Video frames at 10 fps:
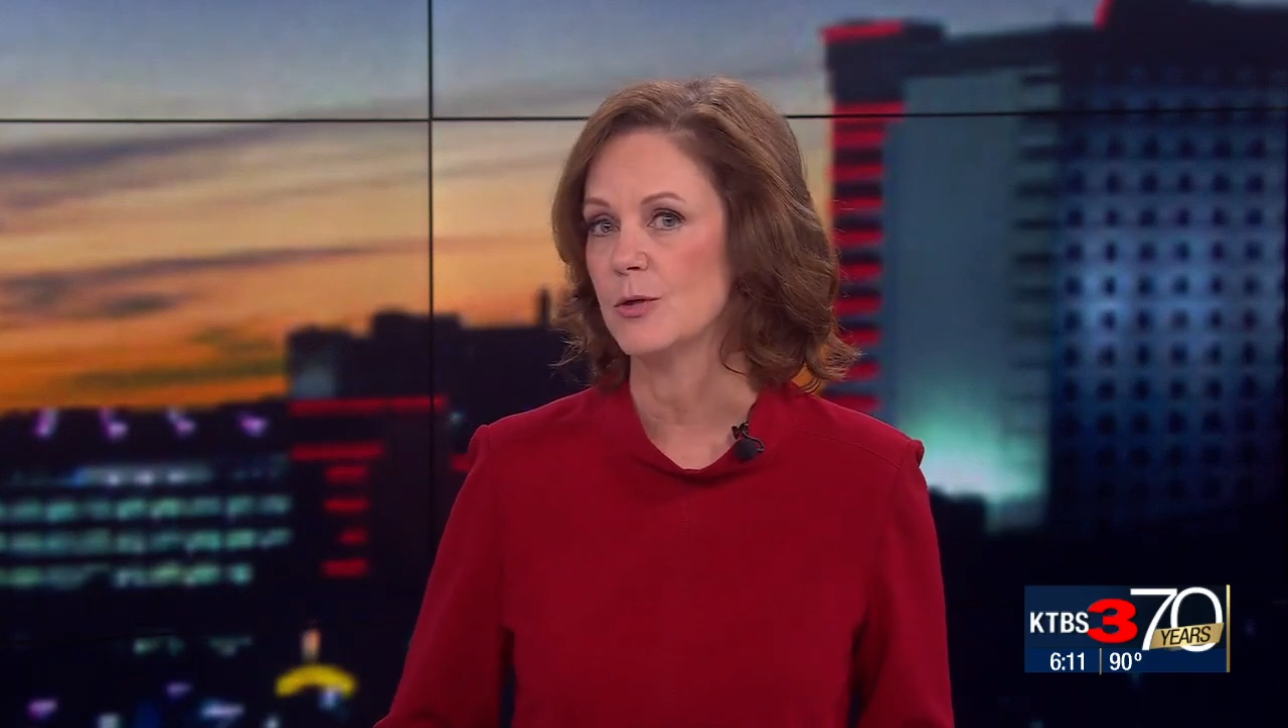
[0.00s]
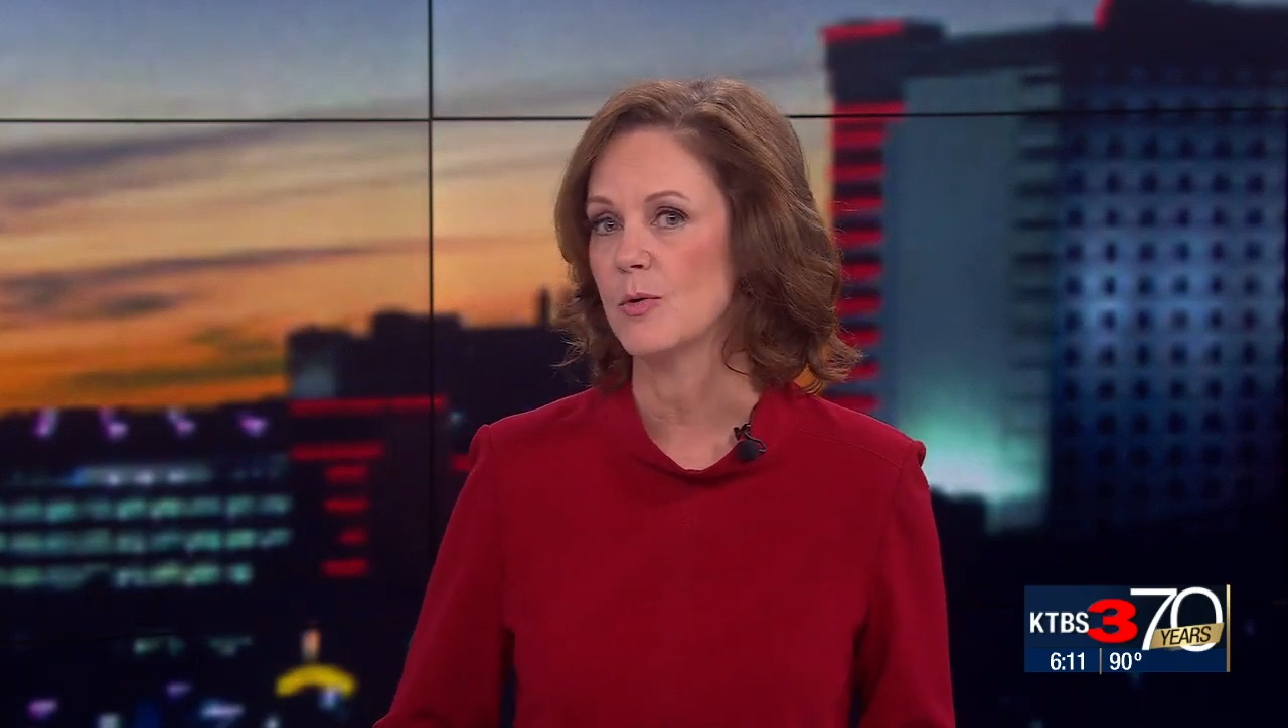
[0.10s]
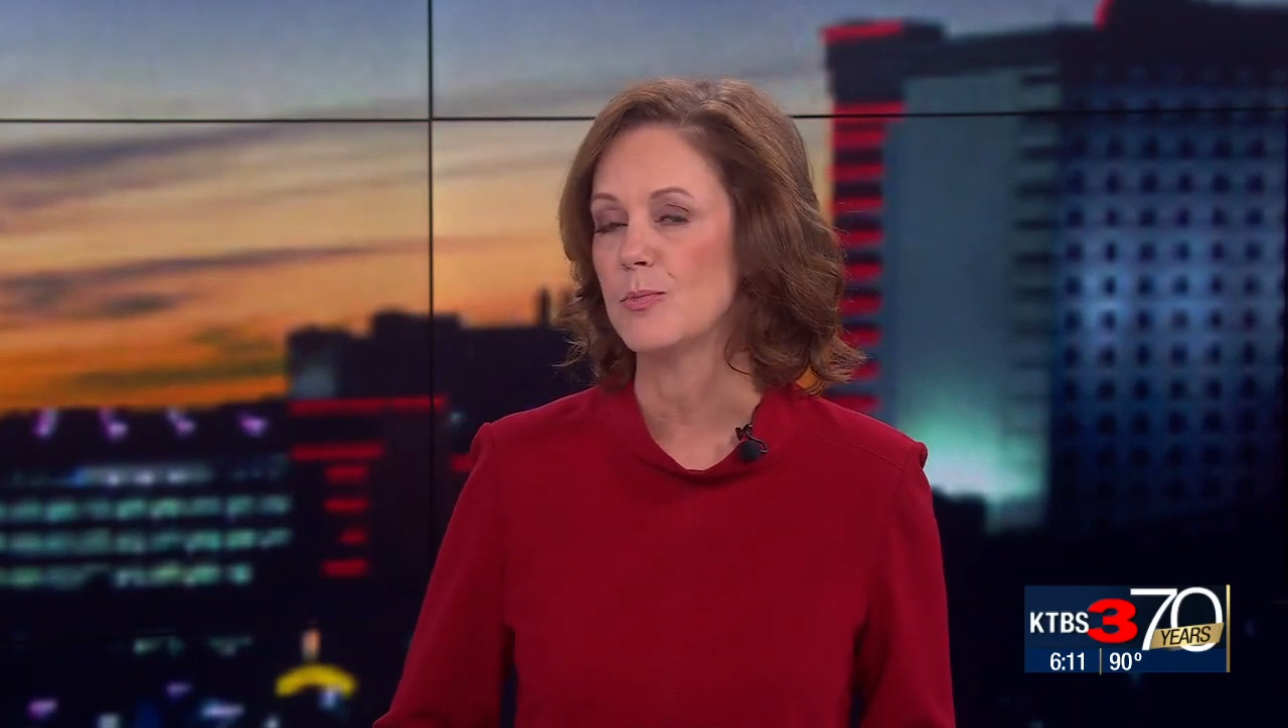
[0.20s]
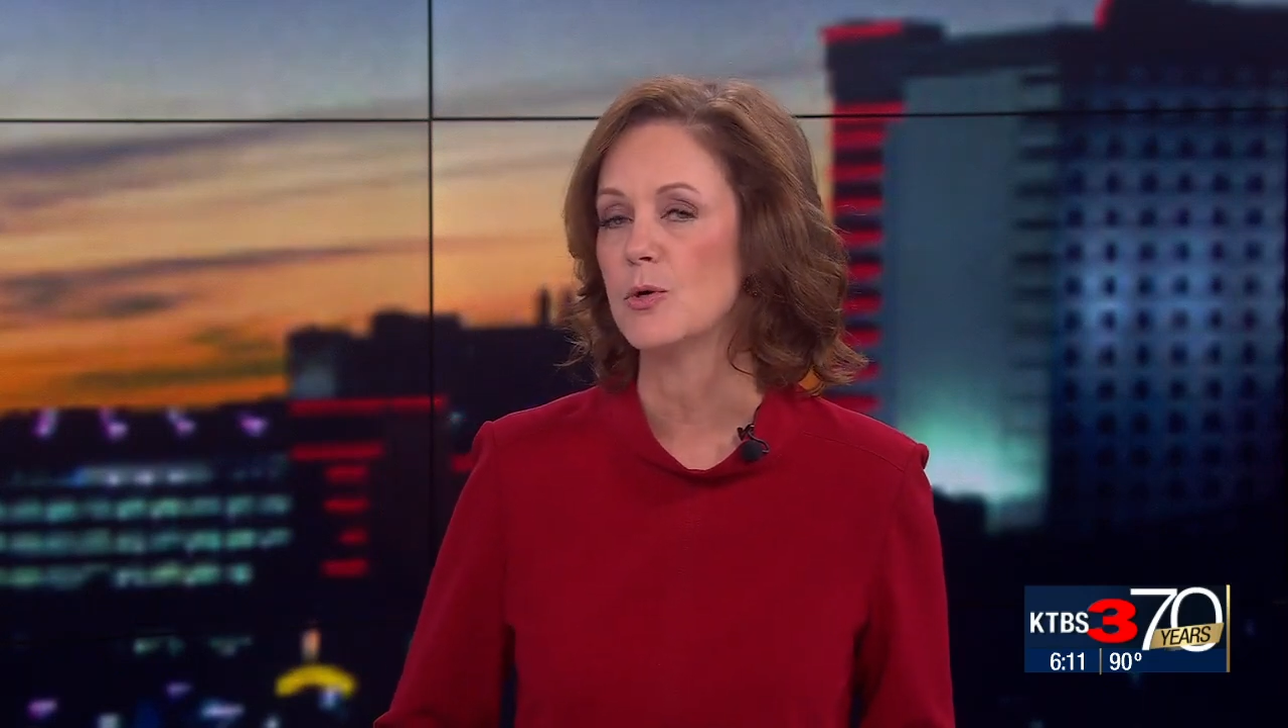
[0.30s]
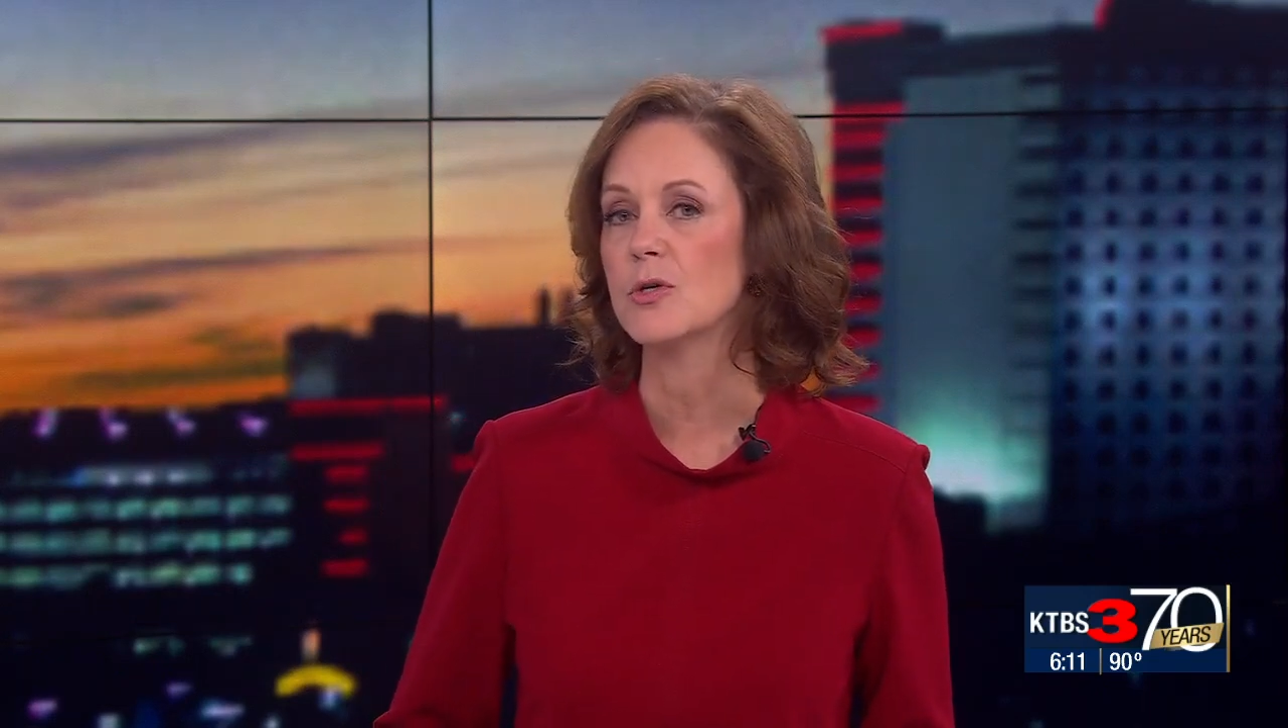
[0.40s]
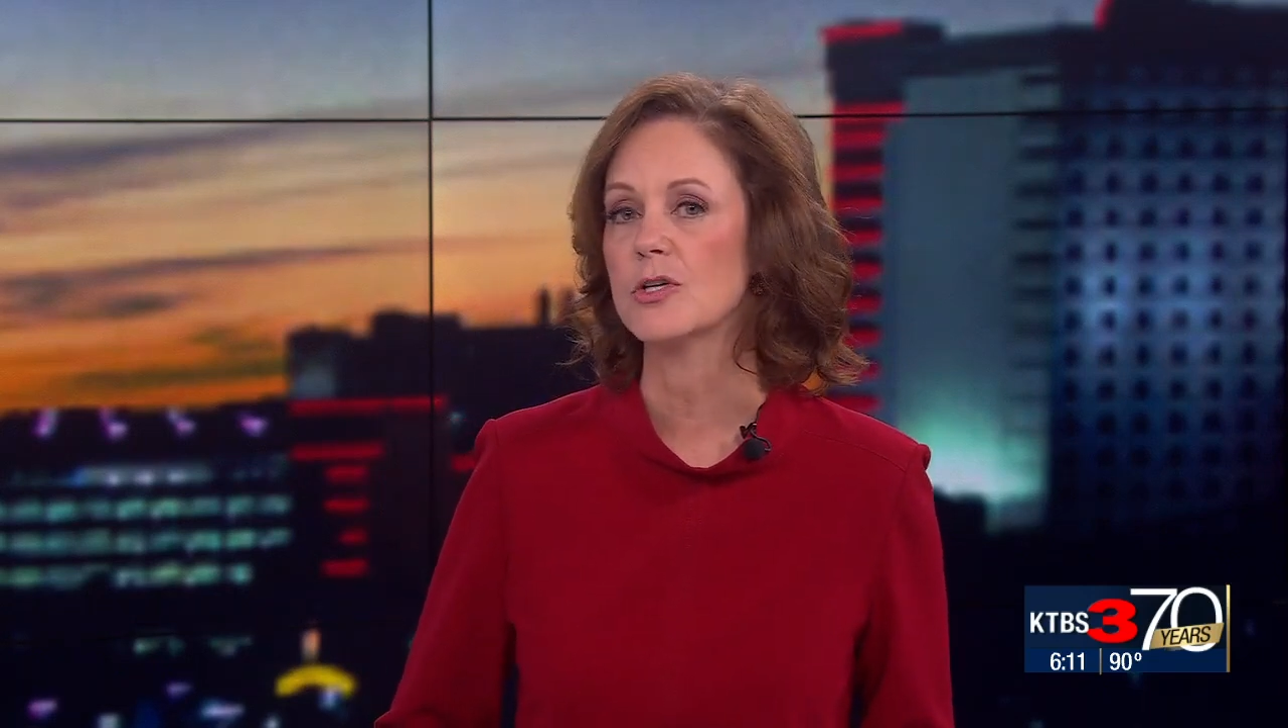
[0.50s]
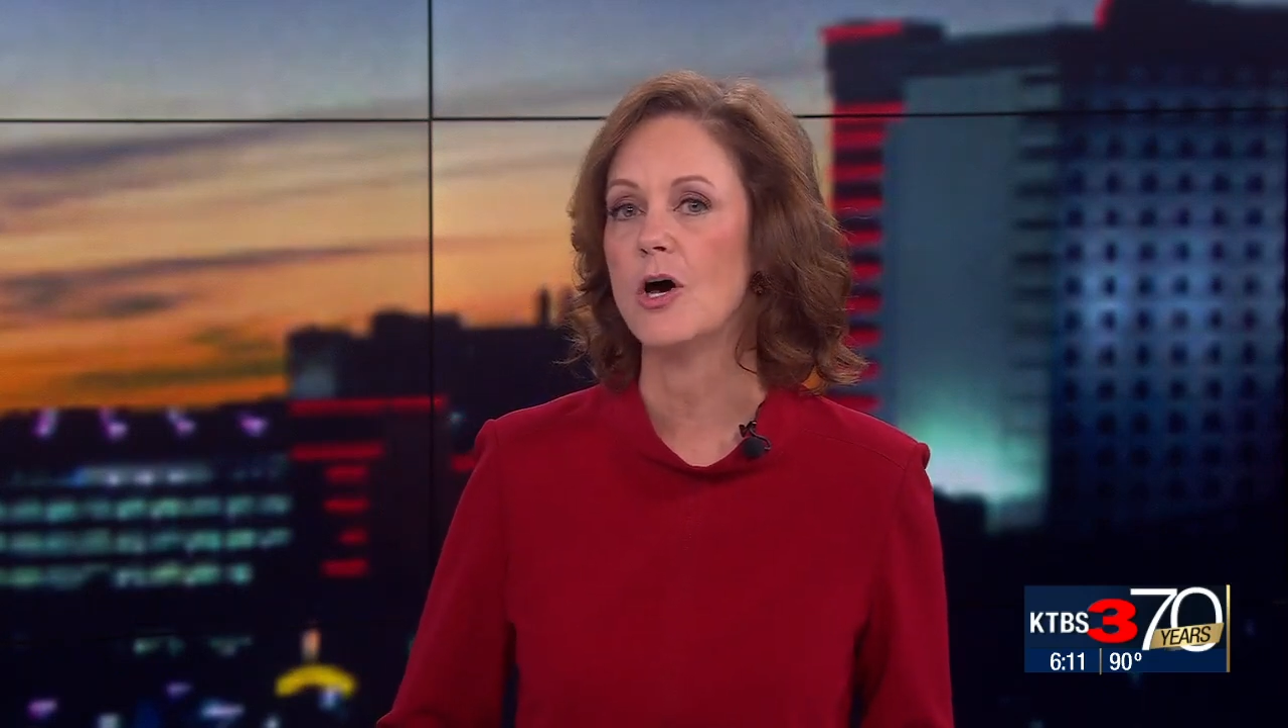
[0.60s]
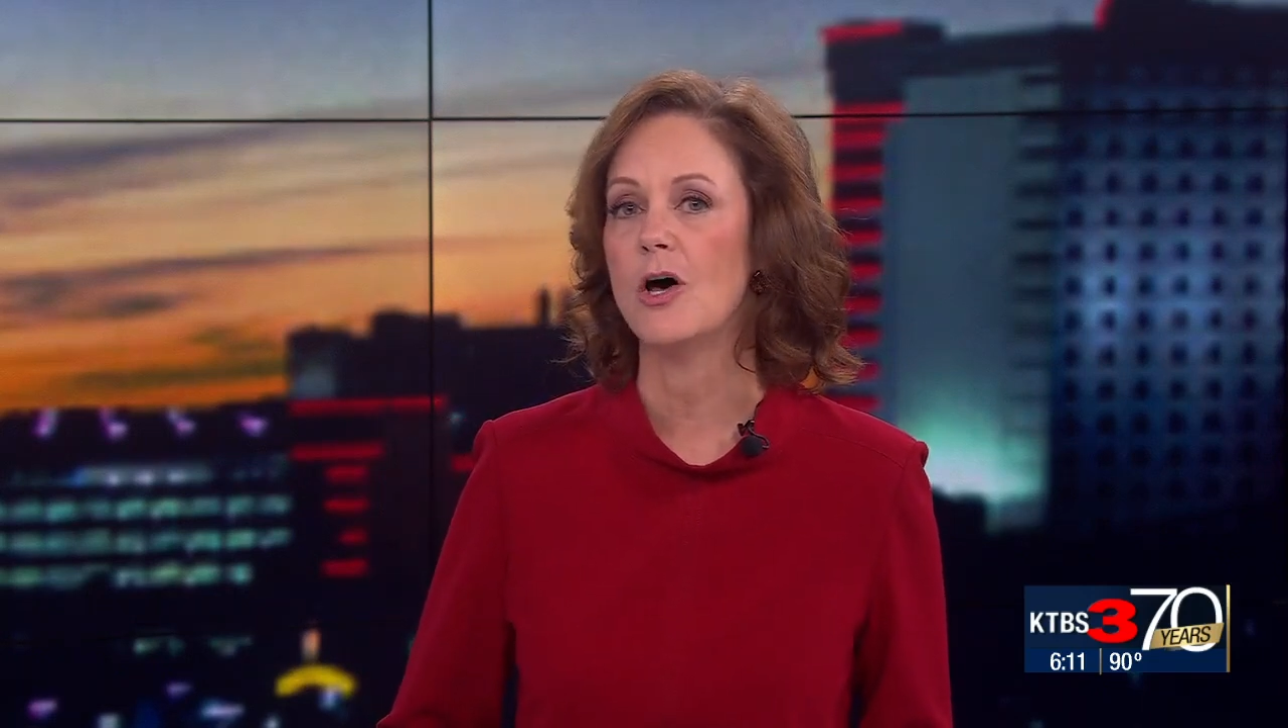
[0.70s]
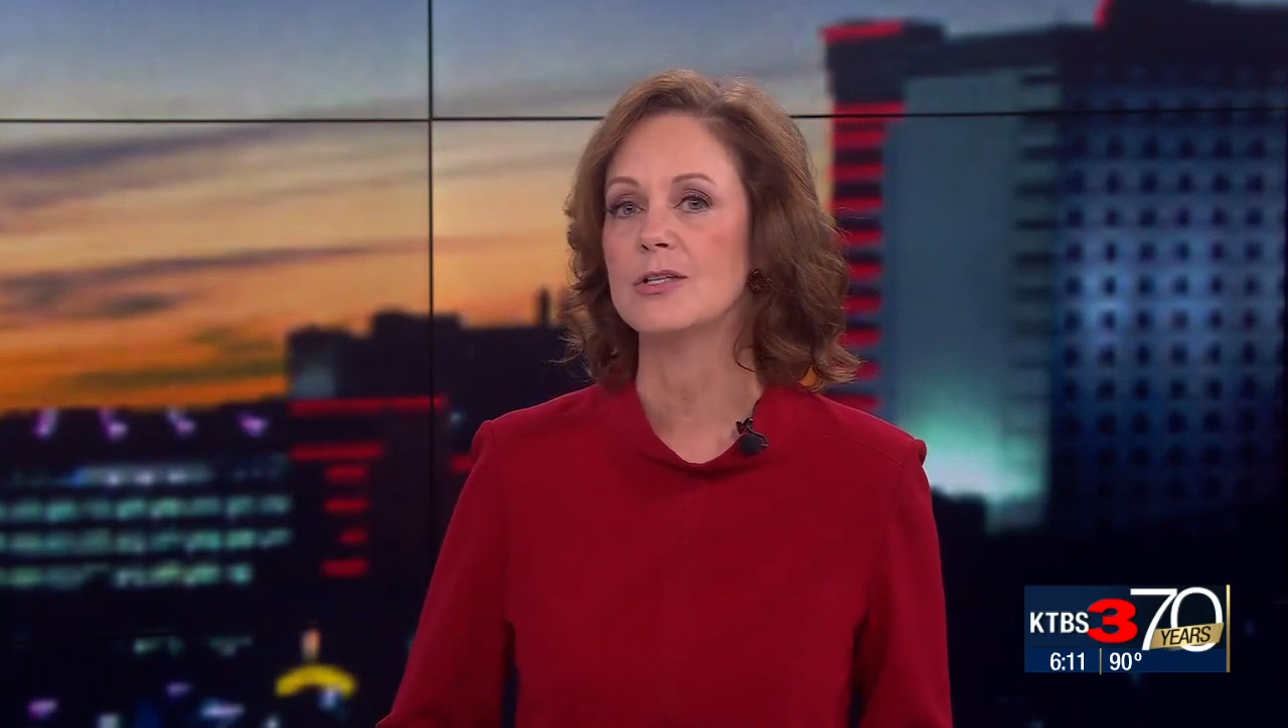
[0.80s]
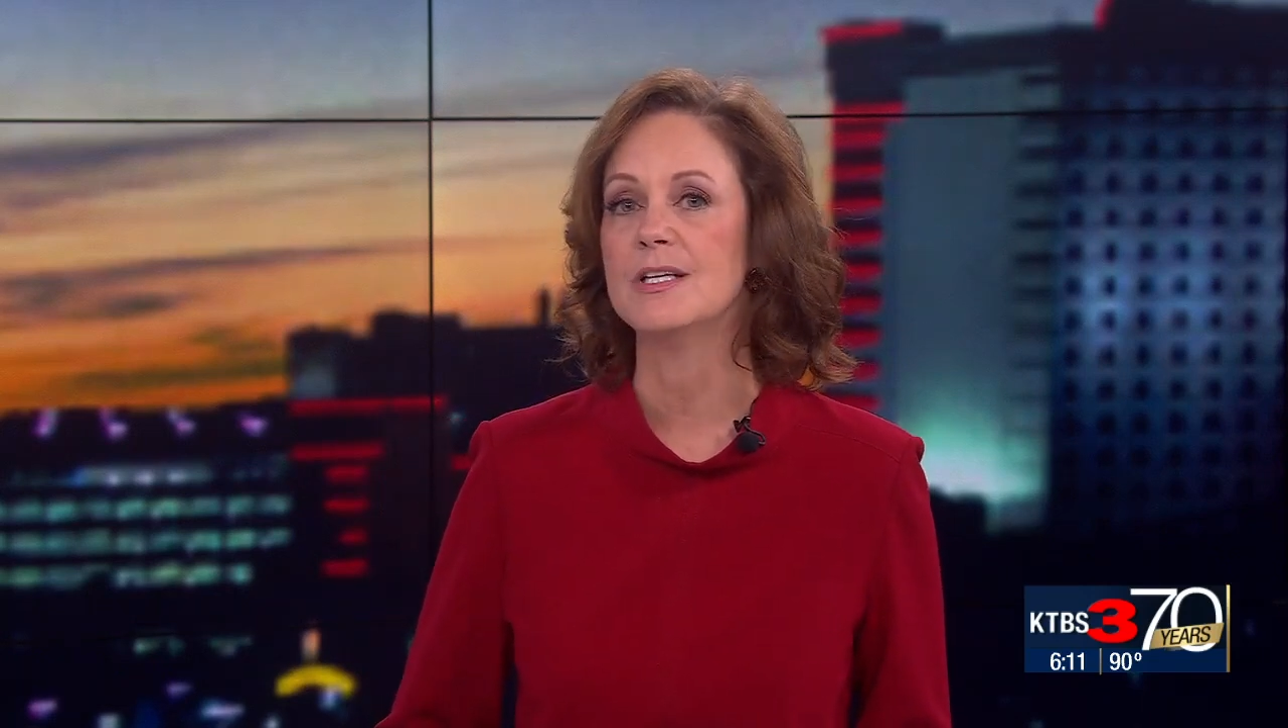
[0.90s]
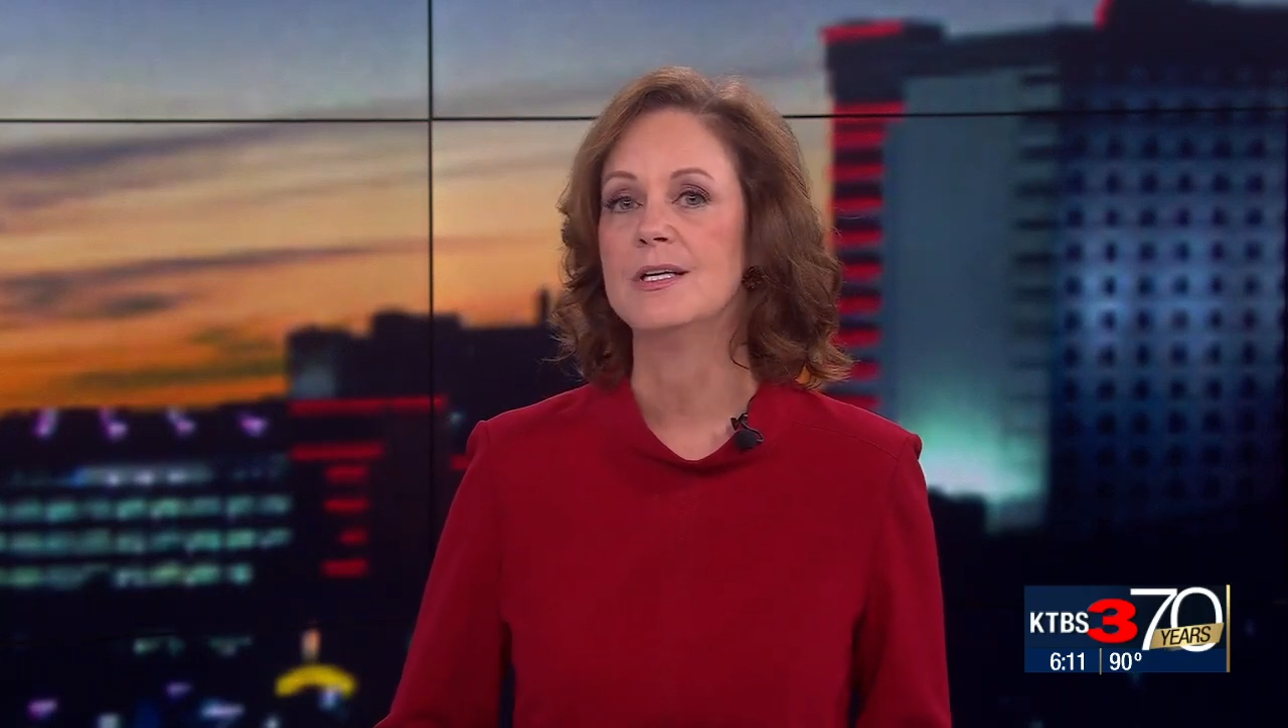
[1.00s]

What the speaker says: report called